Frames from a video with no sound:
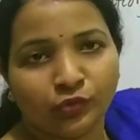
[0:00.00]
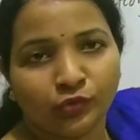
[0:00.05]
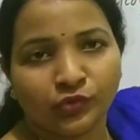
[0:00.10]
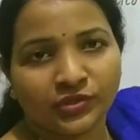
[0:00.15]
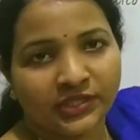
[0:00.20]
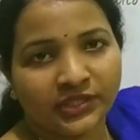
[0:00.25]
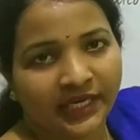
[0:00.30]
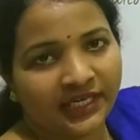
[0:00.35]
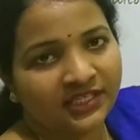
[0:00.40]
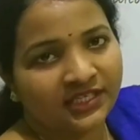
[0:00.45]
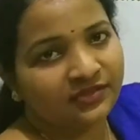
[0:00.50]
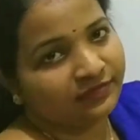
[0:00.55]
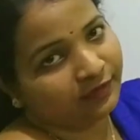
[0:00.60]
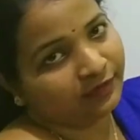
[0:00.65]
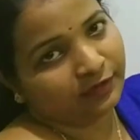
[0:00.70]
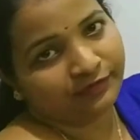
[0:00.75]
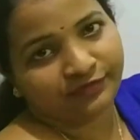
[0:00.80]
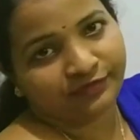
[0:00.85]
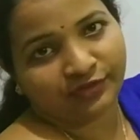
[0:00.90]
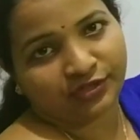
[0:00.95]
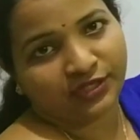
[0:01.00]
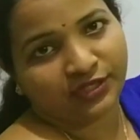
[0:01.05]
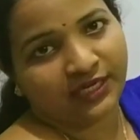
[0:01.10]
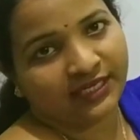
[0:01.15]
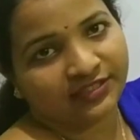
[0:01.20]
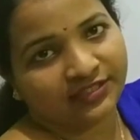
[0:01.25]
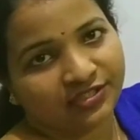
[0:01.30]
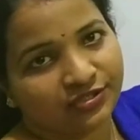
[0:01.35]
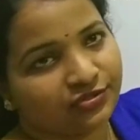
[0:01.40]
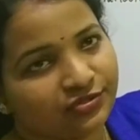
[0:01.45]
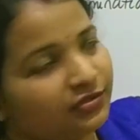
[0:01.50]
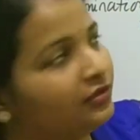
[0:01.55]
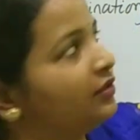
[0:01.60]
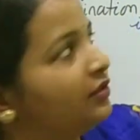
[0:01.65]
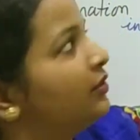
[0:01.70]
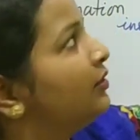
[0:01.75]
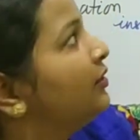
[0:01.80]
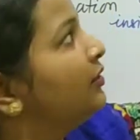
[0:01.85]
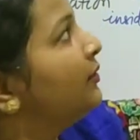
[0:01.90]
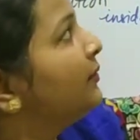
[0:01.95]
oocyte for fertilization,
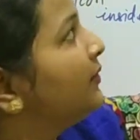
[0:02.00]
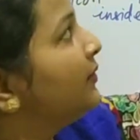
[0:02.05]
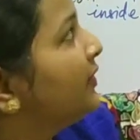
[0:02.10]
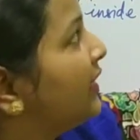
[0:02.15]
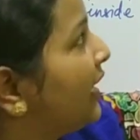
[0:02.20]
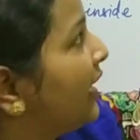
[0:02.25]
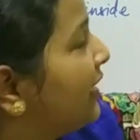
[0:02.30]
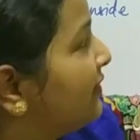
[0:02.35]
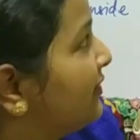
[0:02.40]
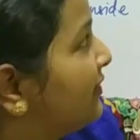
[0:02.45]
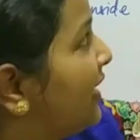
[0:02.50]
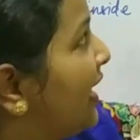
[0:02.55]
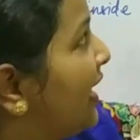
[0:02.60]
and